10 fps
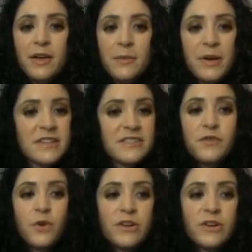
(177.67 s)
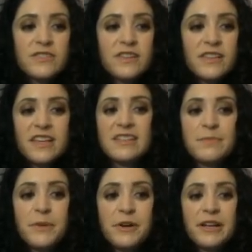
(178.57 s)
because of course the
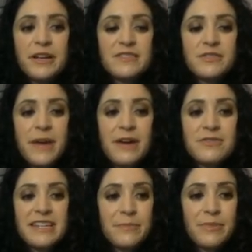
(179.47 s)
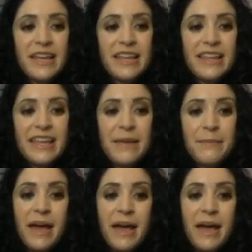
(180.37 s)
experience surrounding playing the game matters